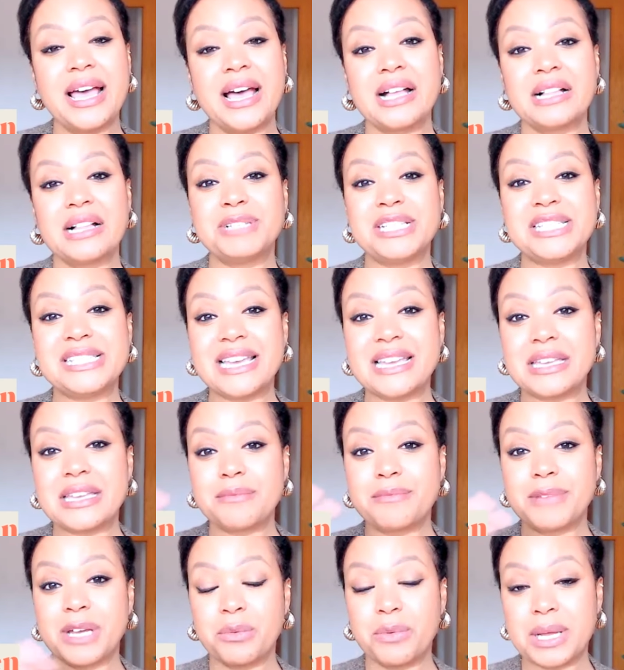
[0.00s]
I'll be
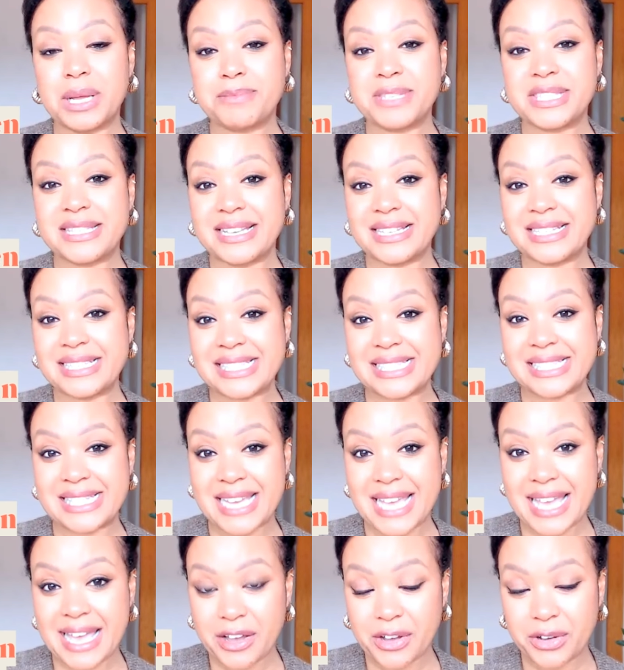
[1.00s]
taking my website
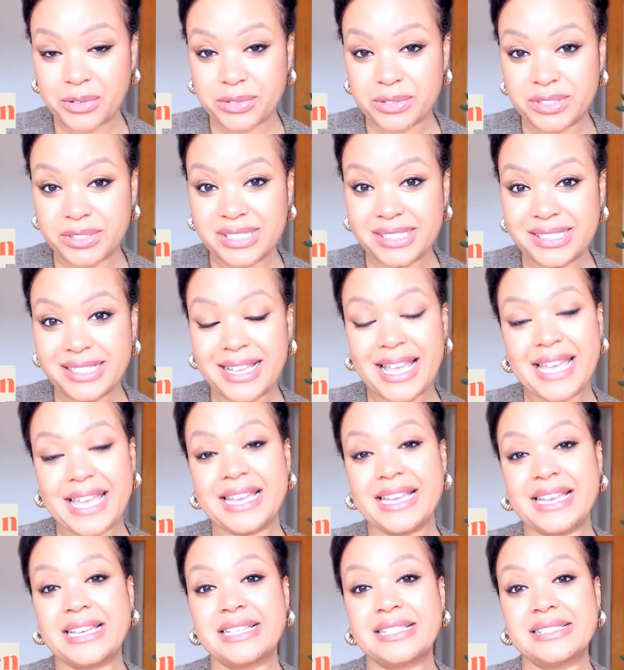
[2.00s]
down,
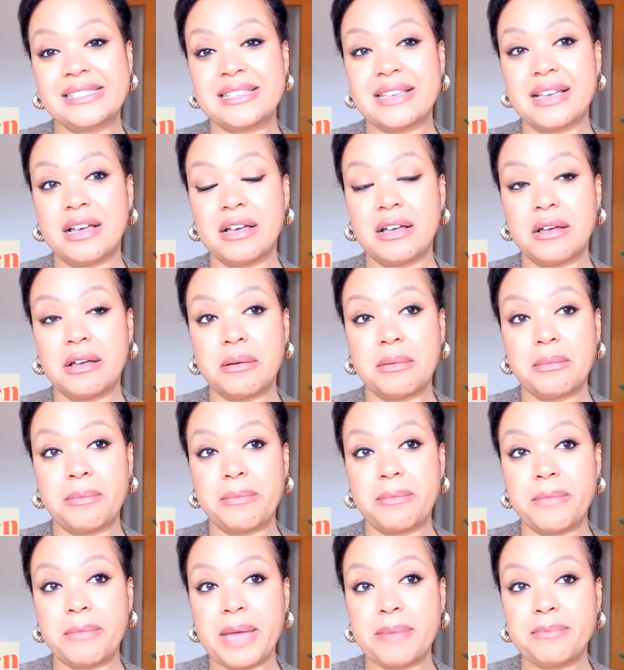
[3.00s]
and
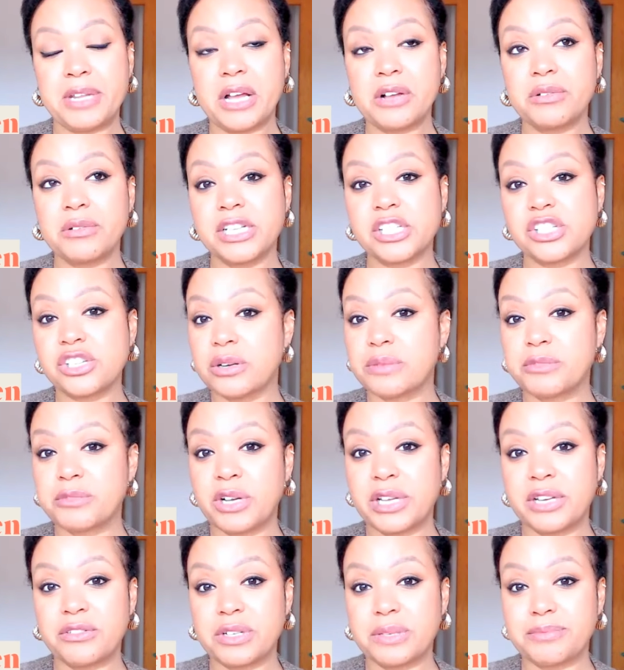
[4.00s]
I'm not quite sure I'm
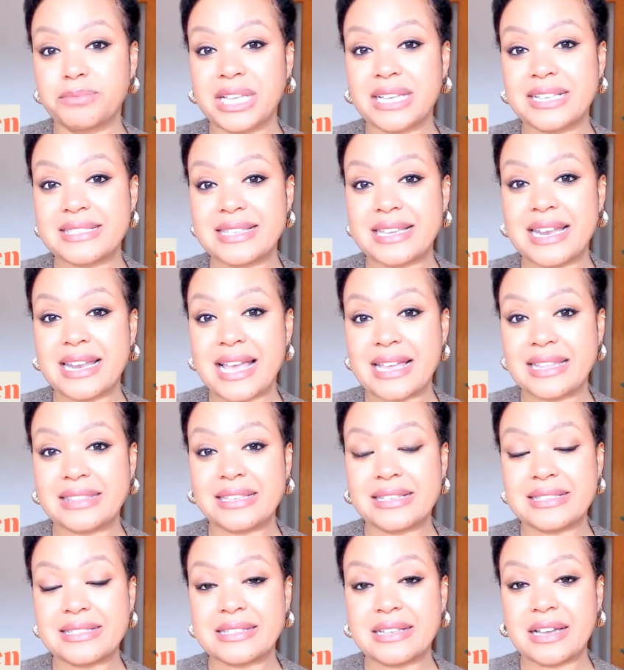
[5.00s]
going to replace it at
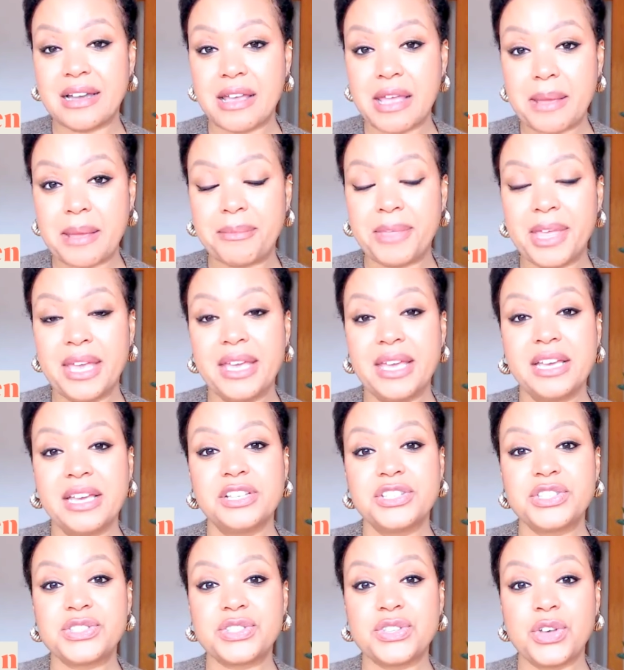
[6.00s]
this time.
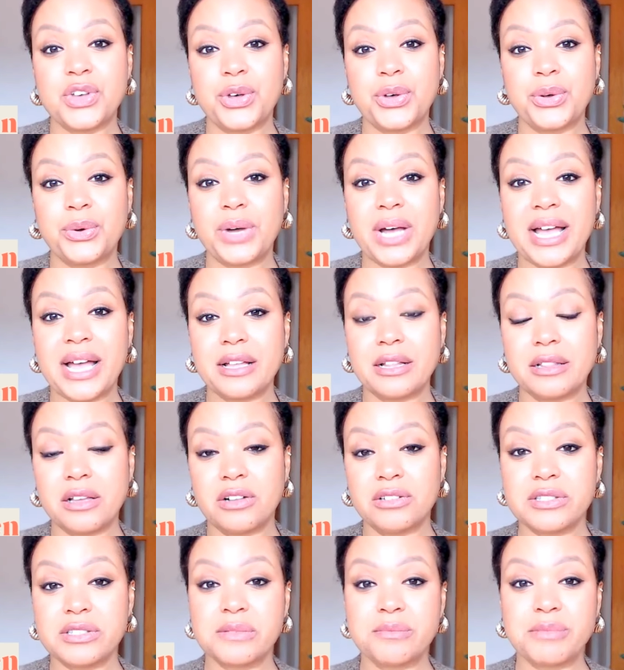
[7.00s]
So I'll
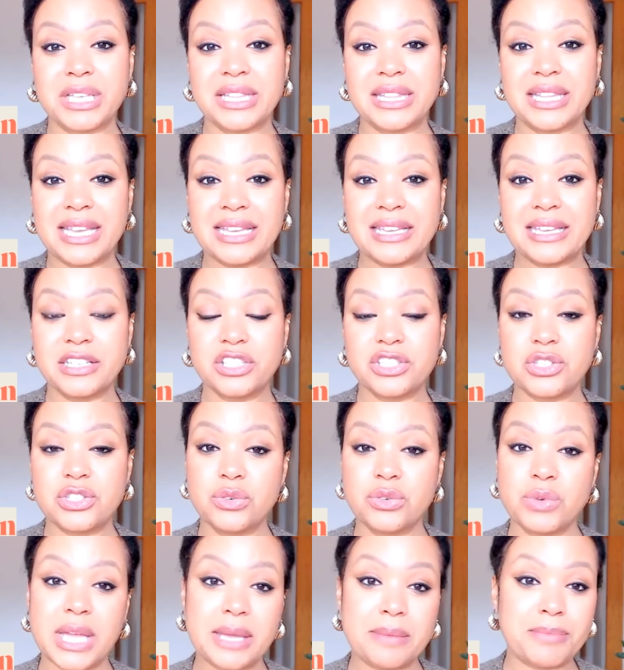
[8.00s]
also be linking
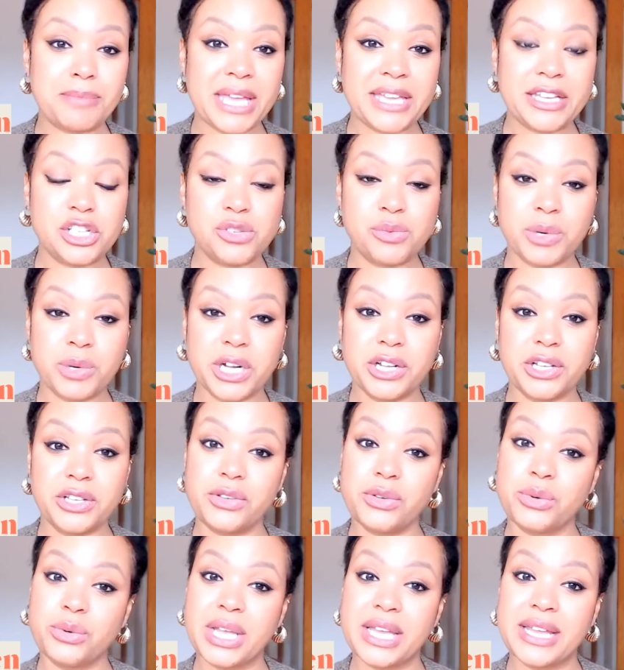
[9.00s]
to a page where
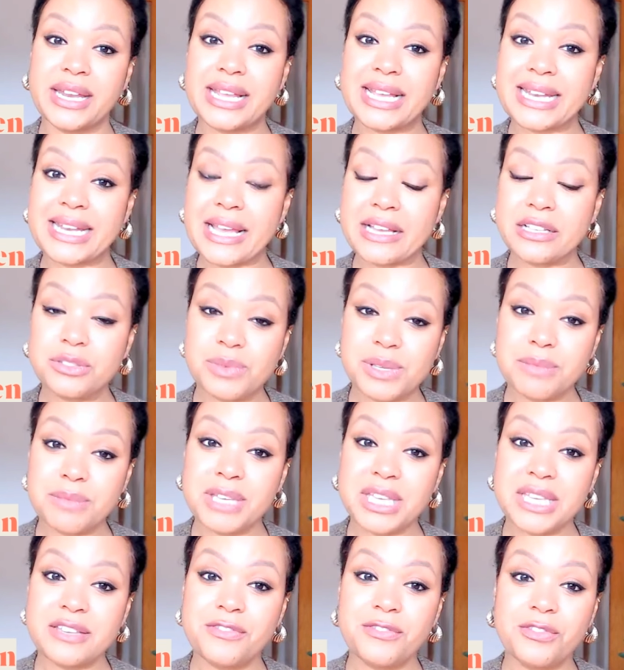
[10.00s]
you can connect with
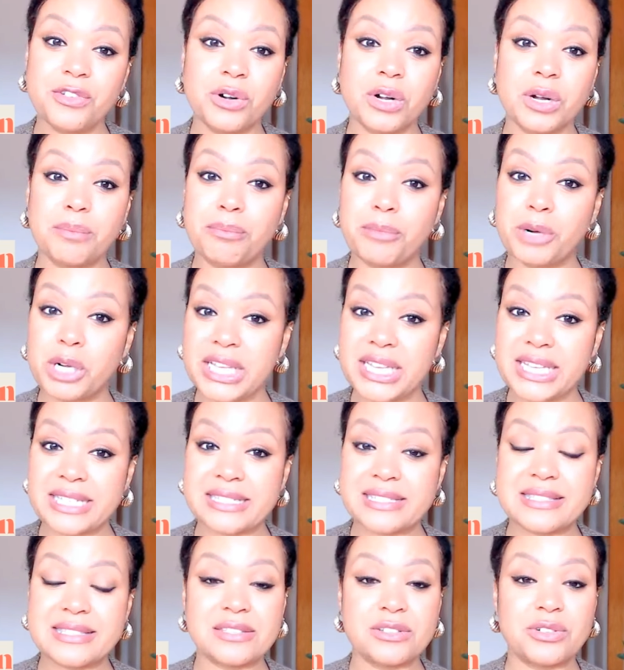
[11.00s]
me for
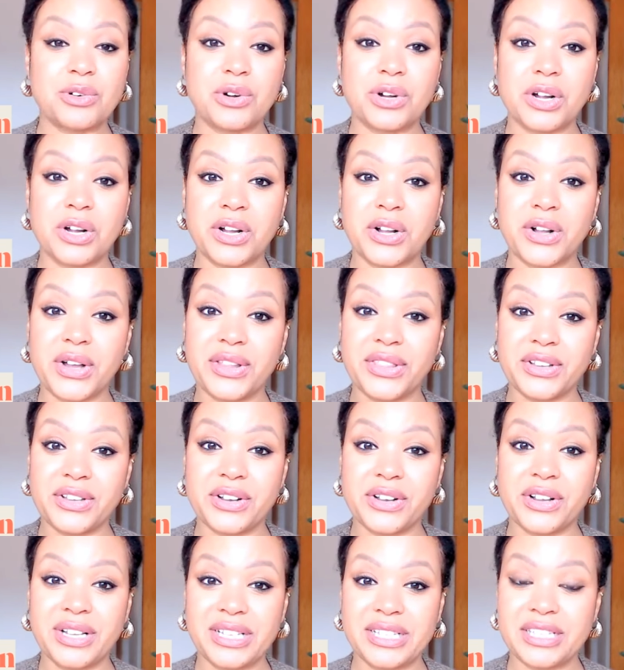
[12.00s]
bookings or
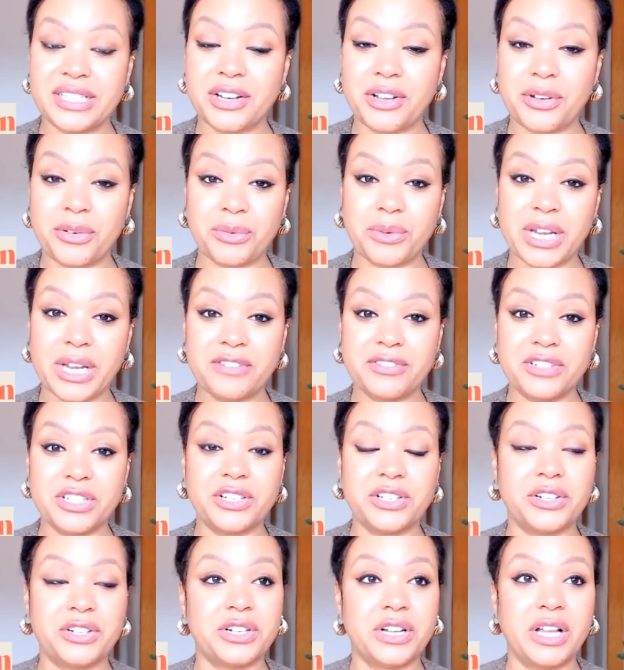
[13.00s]
other,
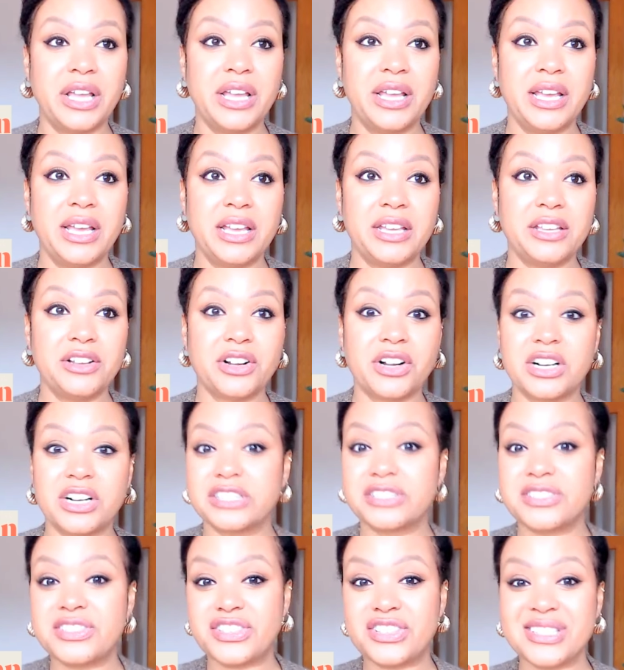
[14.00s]
whatever your
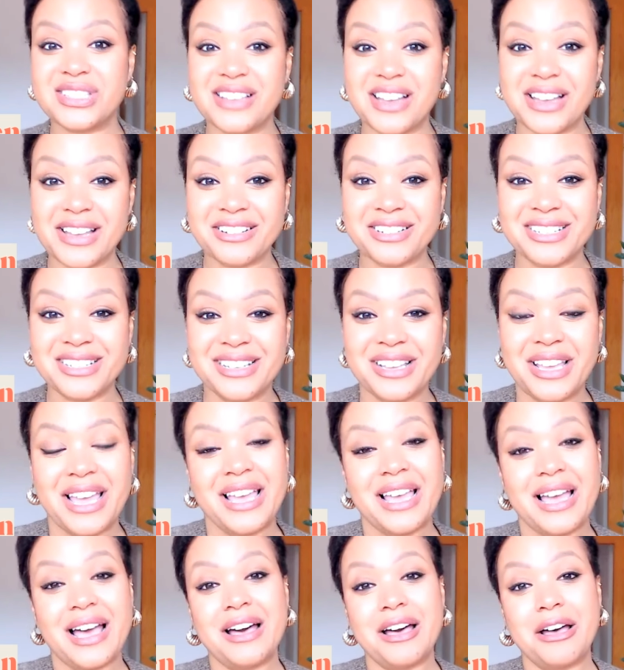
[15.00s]
heart's desire.
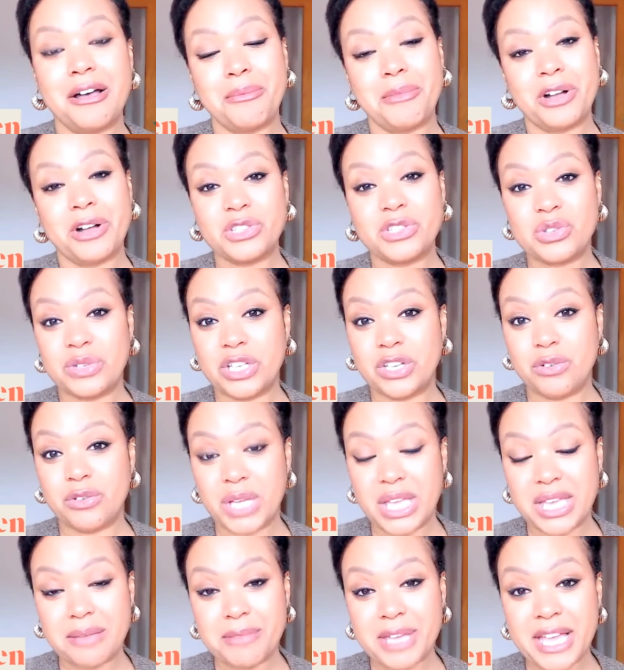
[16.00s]
Also a new
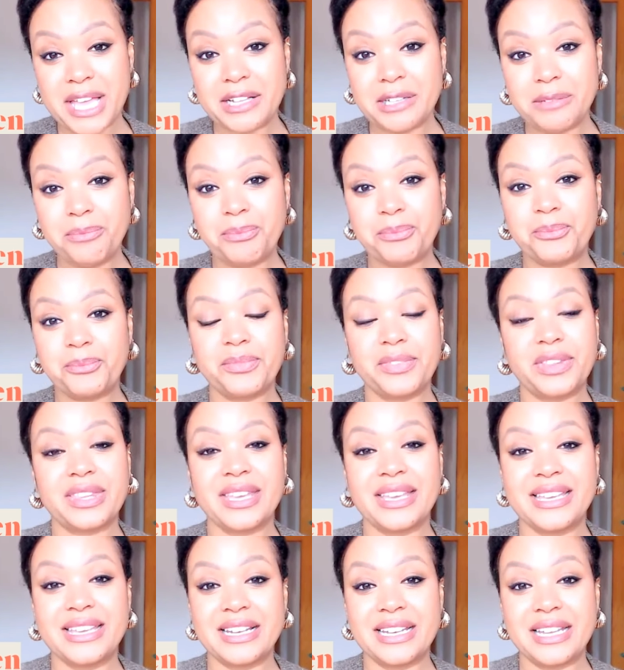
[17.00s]
email
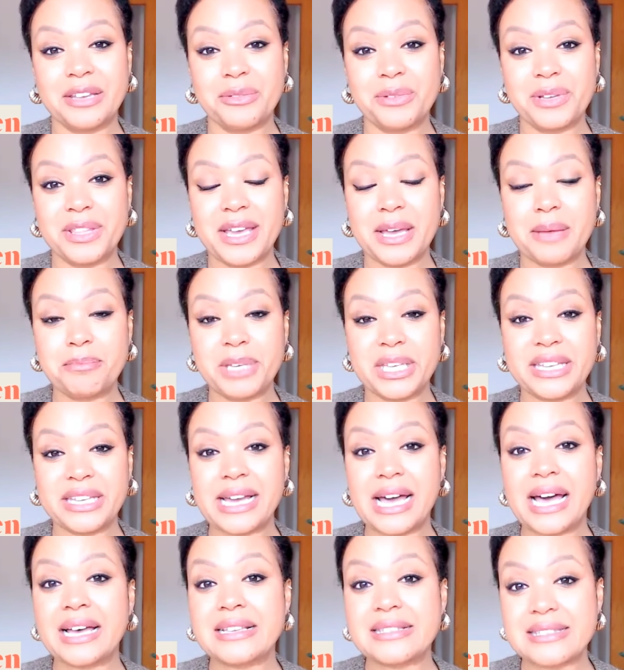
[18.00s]
in light with that,
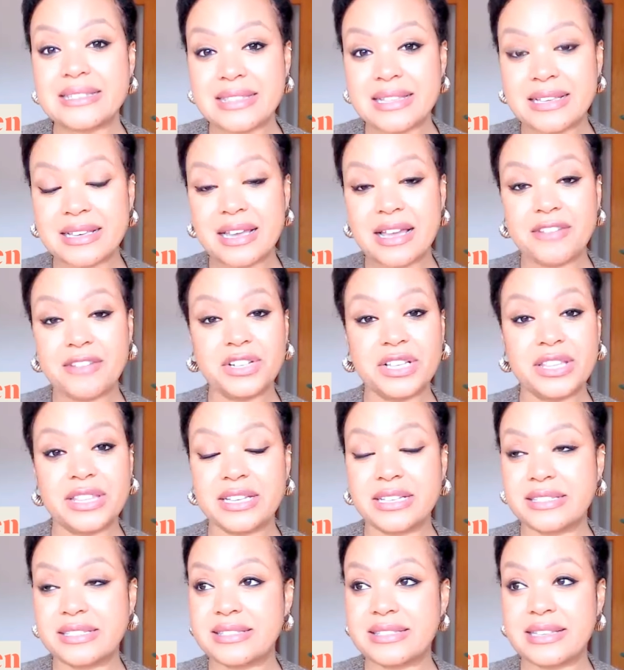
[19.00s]
because the
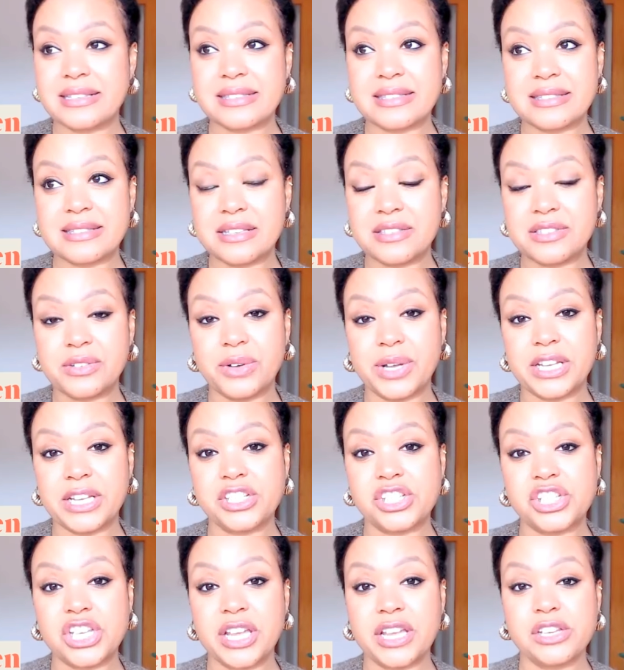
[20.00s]
everything is going
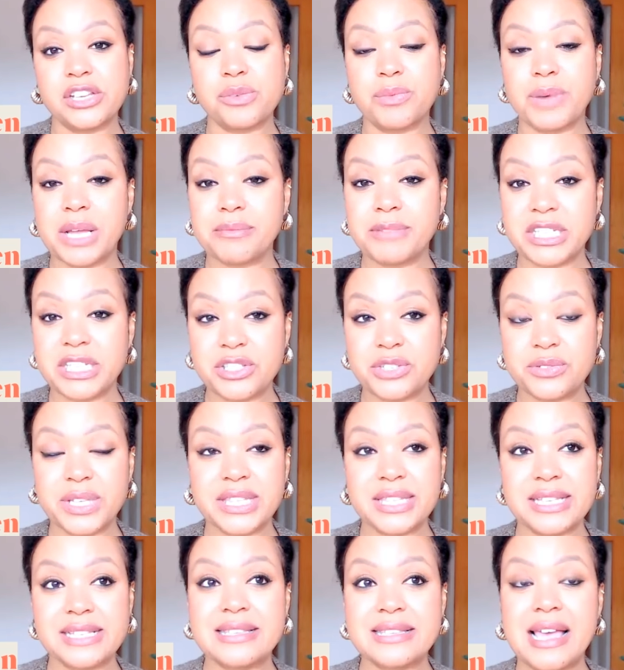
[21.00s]
to change. Why am I
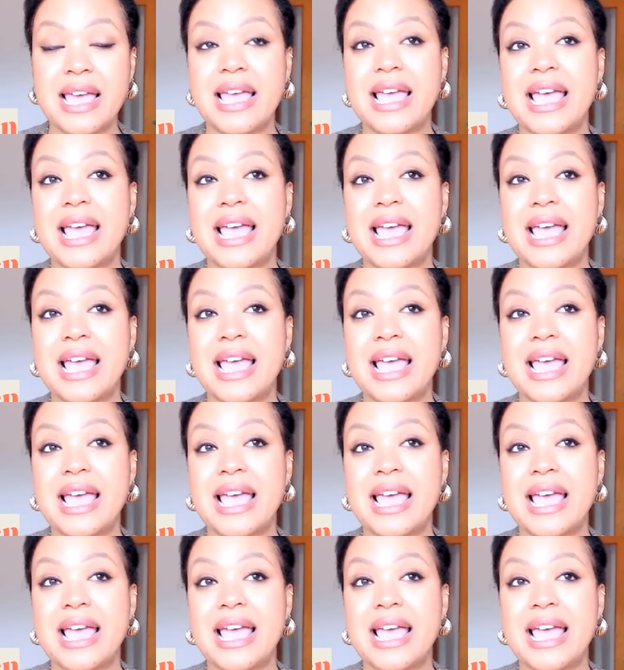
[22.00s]
doing this?